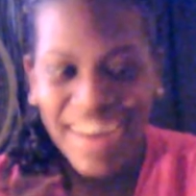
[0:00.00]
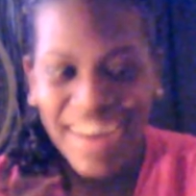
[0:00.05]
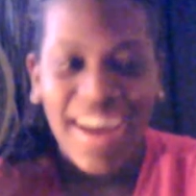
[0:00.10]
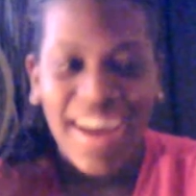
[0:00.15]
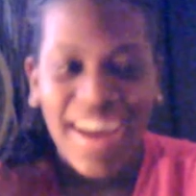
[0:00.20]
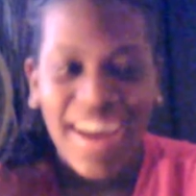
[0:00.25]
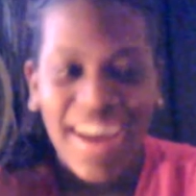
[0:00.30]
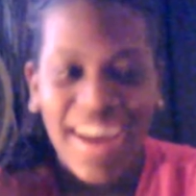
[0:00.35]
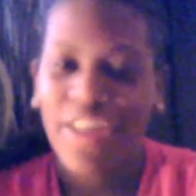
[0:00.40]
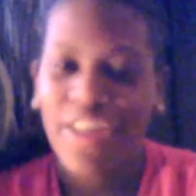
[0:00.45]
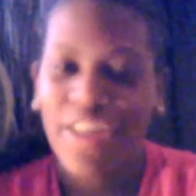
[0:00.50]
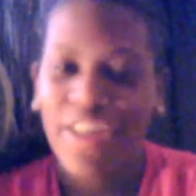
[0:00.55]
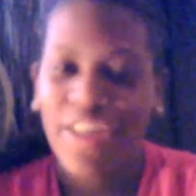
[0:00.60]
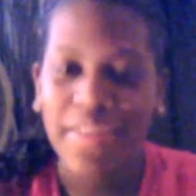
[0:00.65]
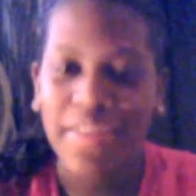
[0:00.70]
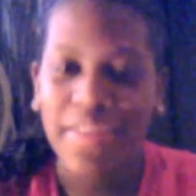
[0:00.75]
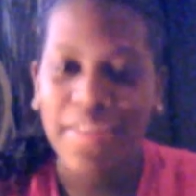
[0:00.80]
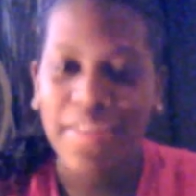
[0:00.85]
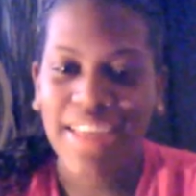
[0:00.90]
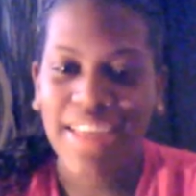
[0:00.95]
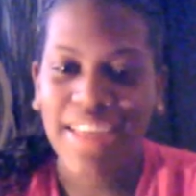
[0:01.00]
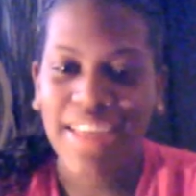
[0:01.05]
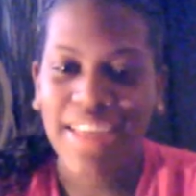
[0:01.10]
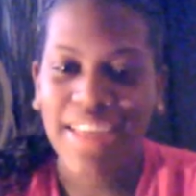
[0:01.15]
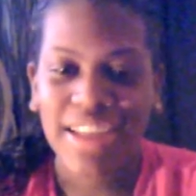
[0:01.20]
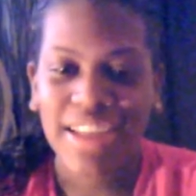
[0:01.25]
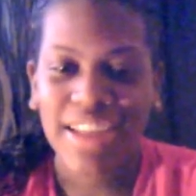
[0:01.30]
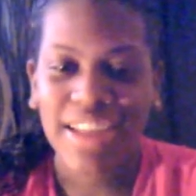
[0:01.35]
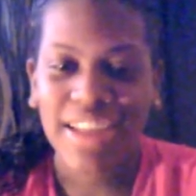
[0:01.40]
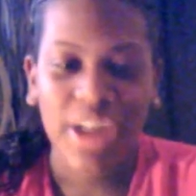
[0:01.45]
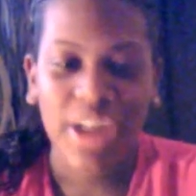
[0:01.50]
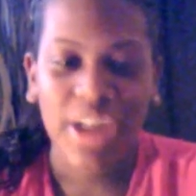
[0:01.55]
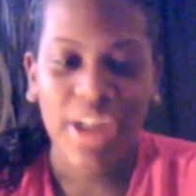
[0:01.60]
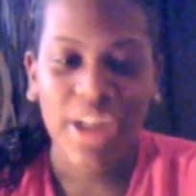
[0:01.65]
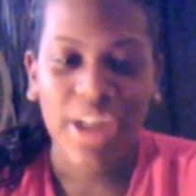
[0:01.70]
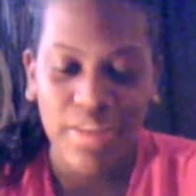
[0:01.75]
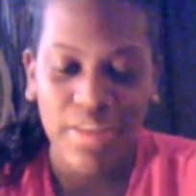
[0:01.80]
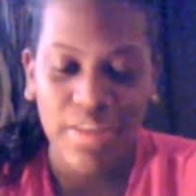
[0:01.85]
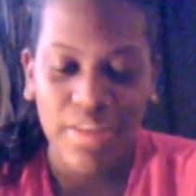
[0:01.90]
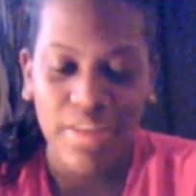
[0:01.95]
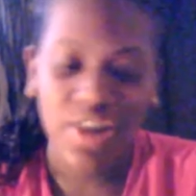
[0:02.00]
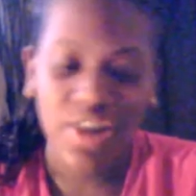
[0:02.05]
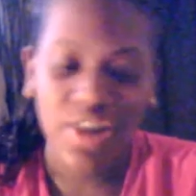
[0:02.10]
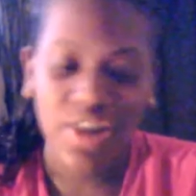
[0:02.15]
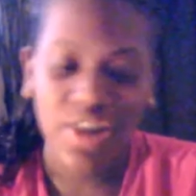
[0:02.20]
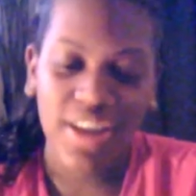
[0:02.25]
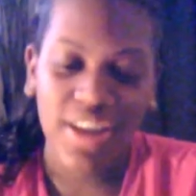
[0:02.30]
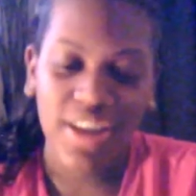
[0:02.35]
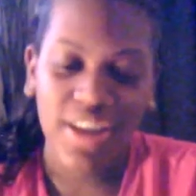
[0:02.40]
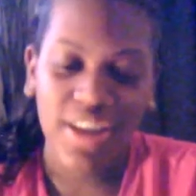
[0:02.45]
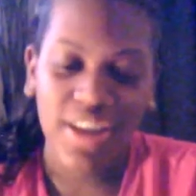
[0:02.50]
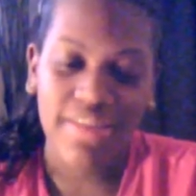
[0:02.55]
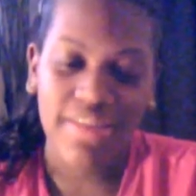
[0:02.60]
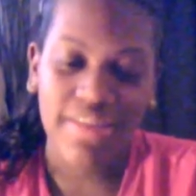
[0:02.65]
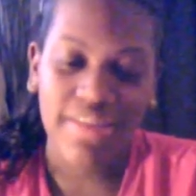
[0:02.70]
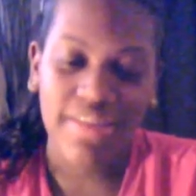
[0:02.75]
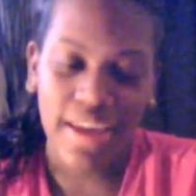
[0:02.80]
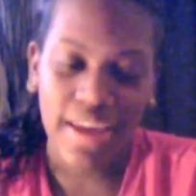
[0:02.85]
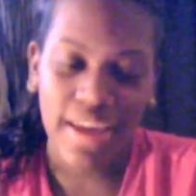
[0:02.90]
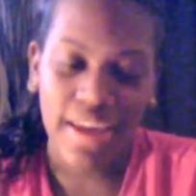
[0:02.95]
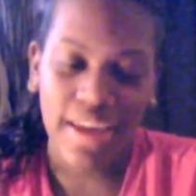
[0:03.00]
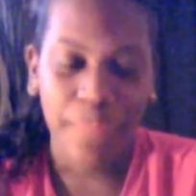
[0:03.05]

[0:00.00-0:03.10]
I wasn't saying that to the nurse, but these are all the things I'm thinking.